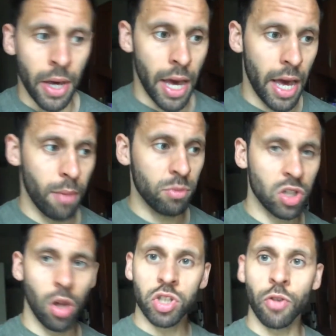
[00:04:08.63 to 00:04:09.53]

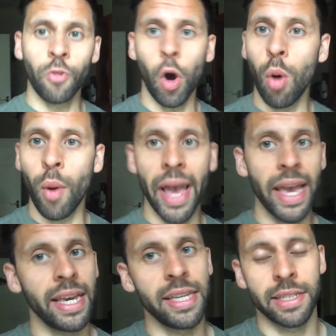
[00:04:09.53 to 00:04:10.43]
So those are 4
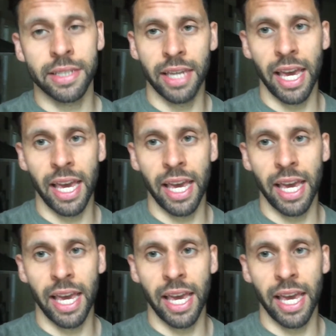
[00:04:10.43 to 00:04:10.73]
ways